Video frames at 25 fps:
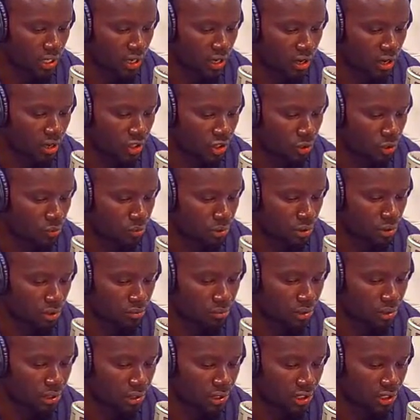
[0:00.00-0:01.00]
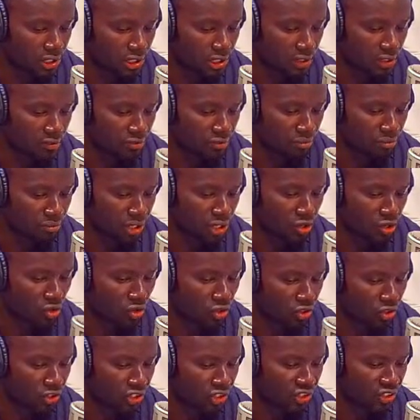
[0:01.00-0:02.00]
hospital buildings from the
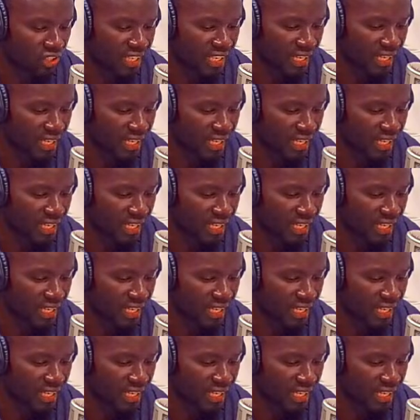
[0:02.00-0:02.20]
colonial